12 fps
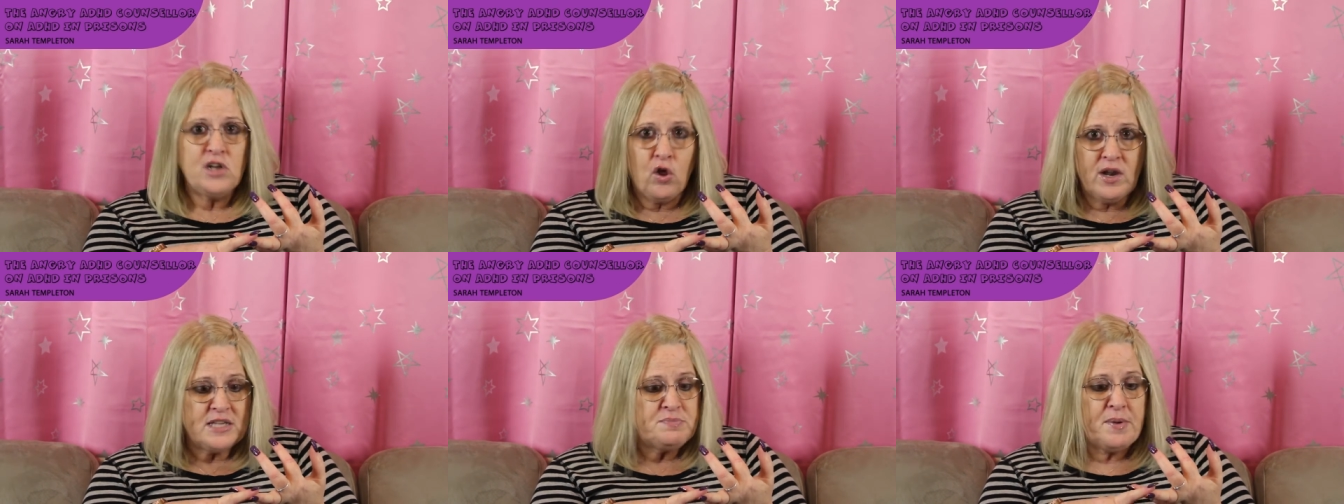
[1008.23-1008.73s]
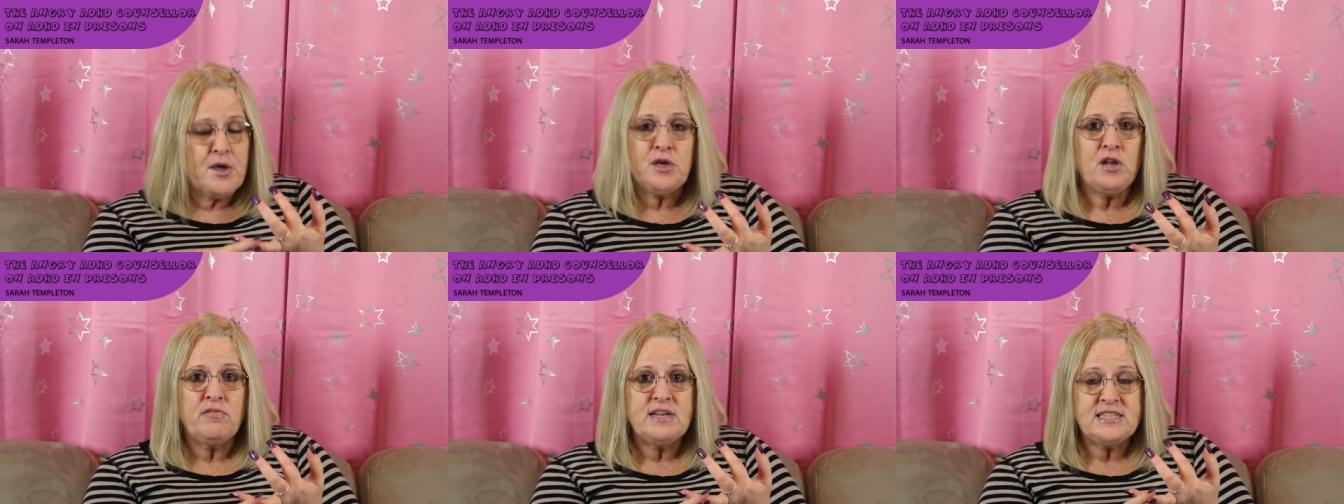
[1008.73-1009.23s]
a lot less
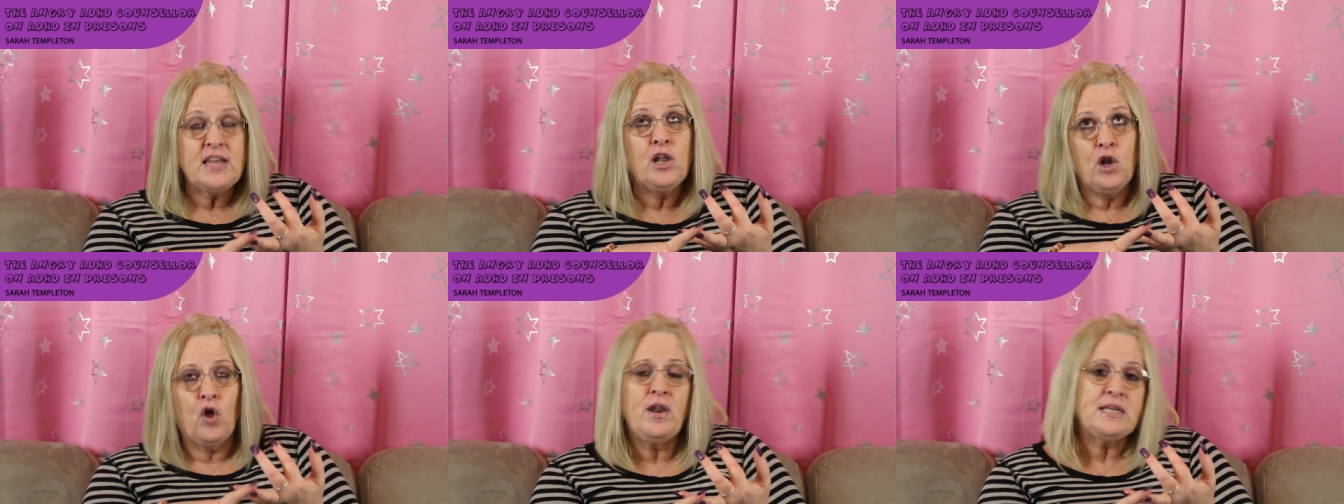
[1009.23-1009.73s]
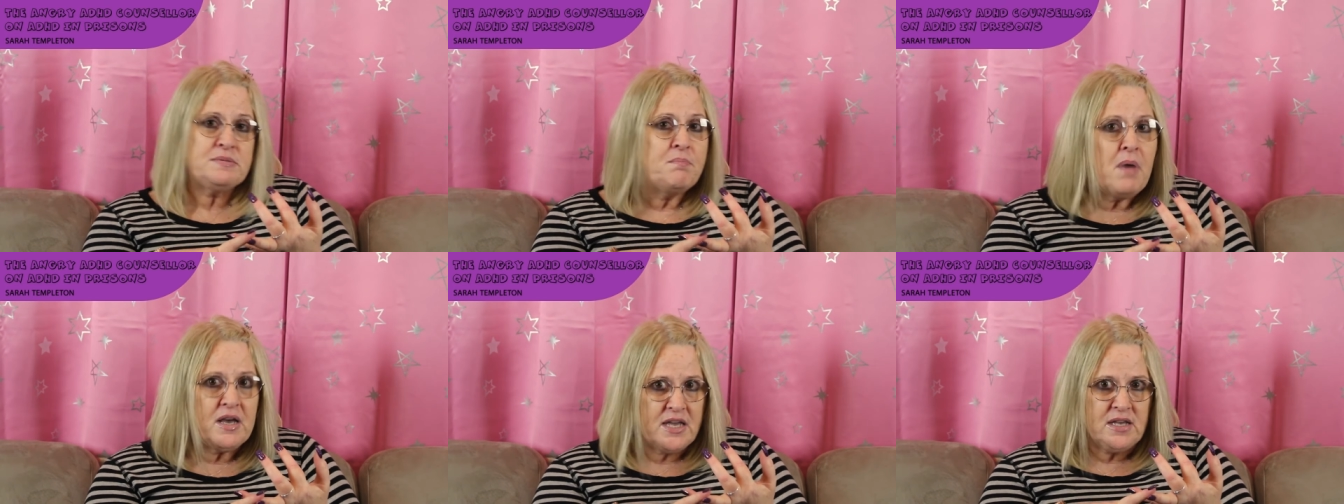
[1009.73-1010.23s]
burglaries, and a lot less
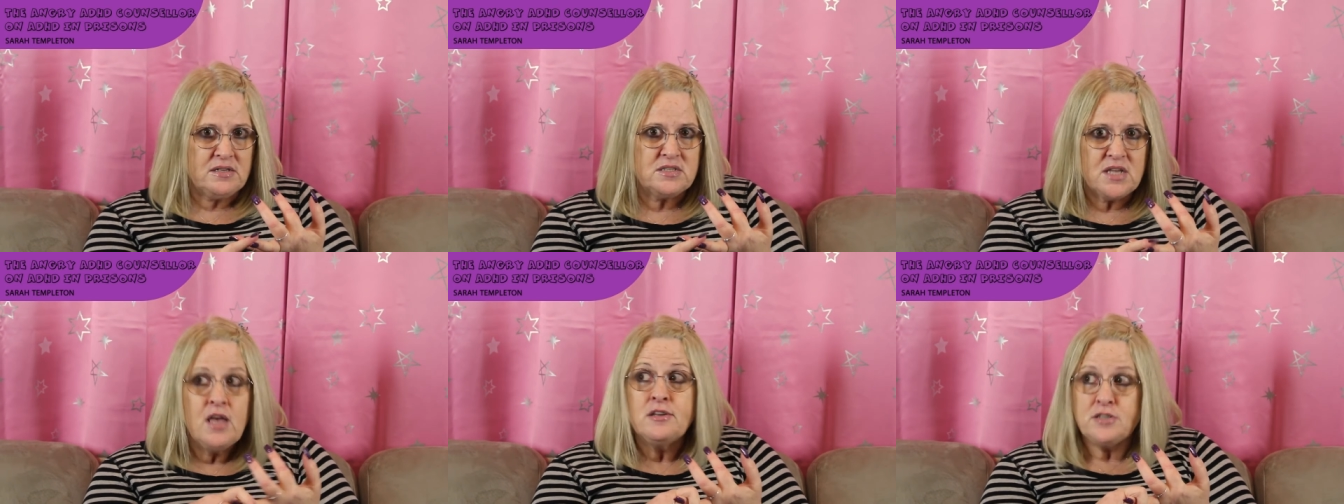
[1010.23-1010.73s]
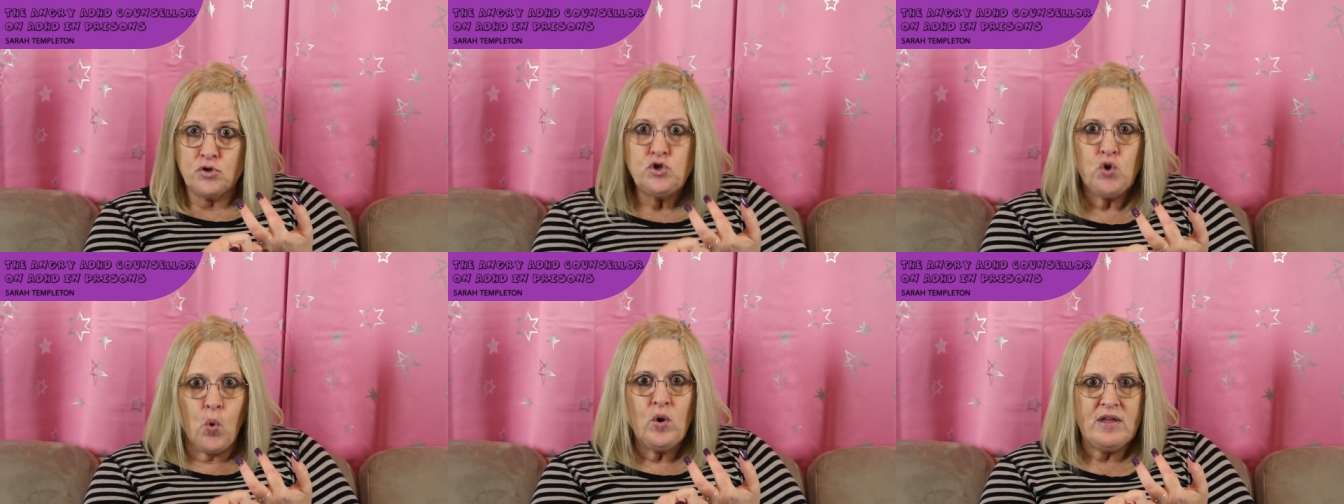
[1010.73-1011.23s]
muggings. So
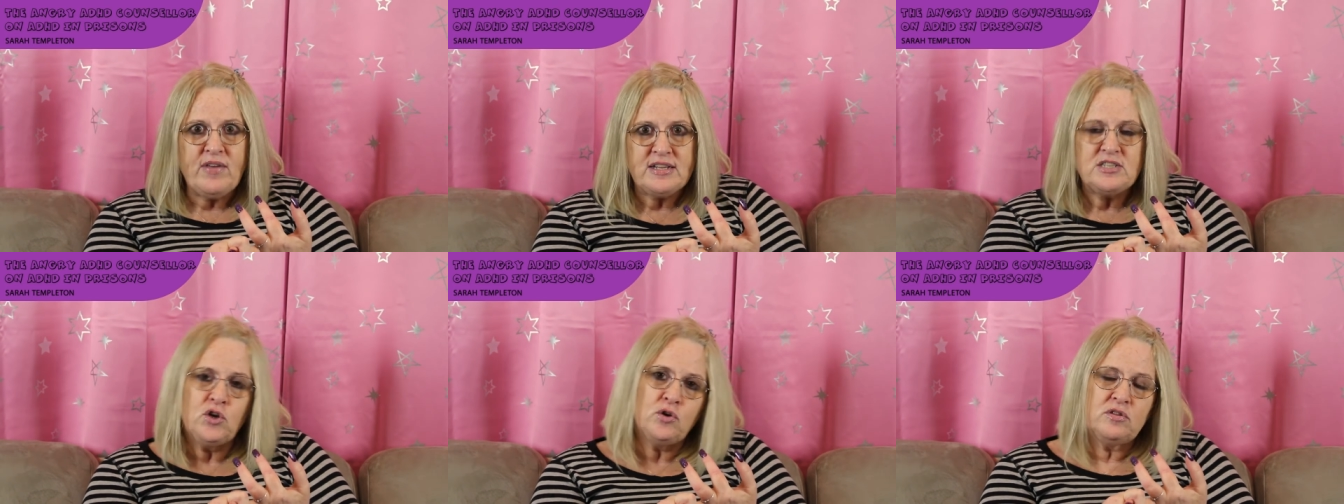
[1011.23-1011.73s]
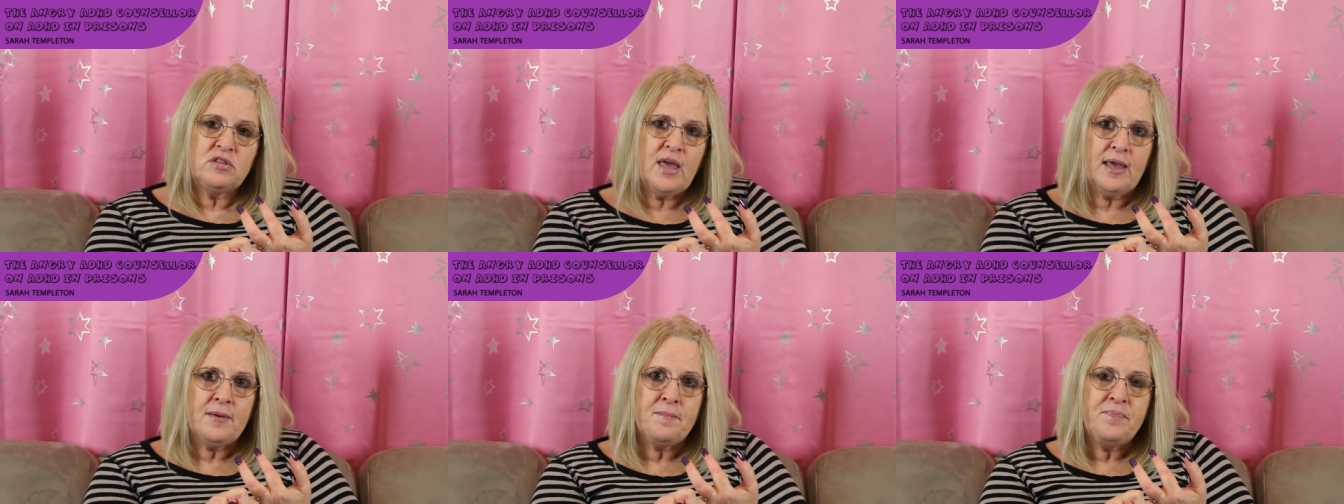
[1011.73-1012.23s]
surely that's a good
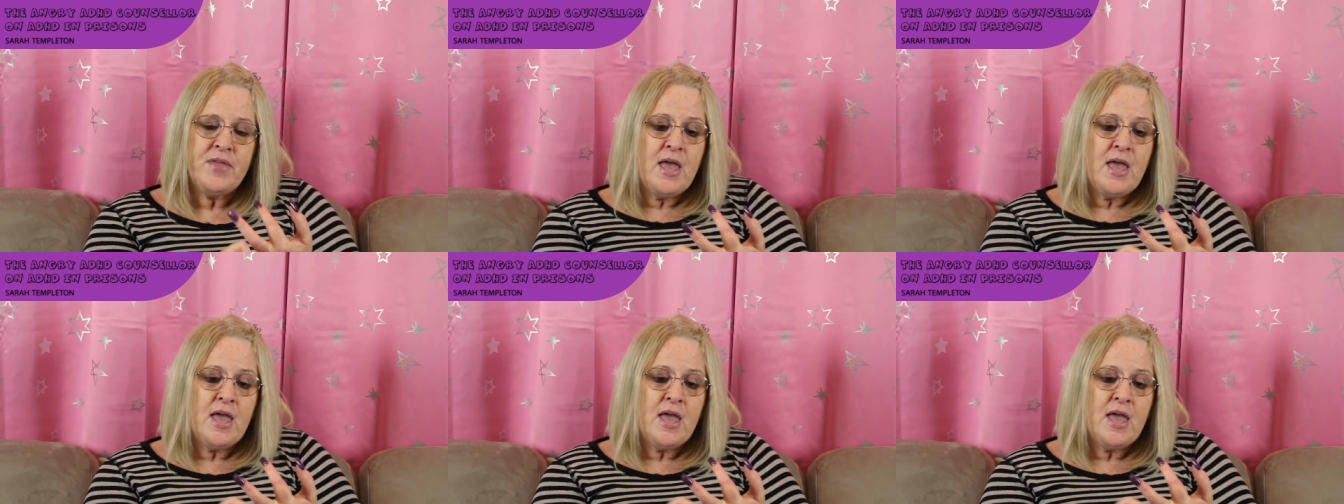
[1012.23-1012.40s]
thing.